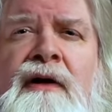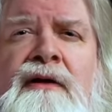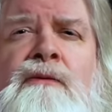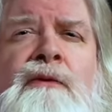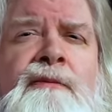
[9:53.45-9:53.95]

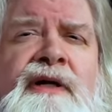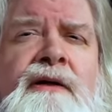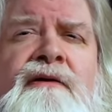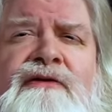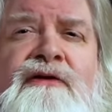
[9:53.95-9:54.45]
that would mean
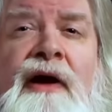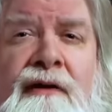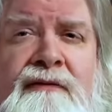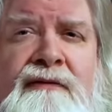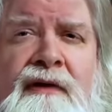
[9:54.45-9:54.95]
his
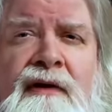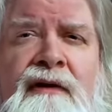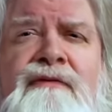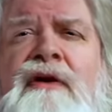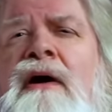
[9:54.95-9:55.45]
death
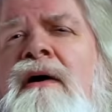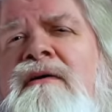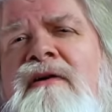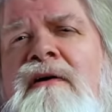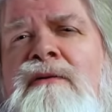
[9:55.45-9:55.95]
if the Eye
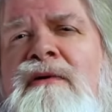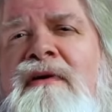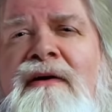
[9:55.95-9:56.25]
Tyrant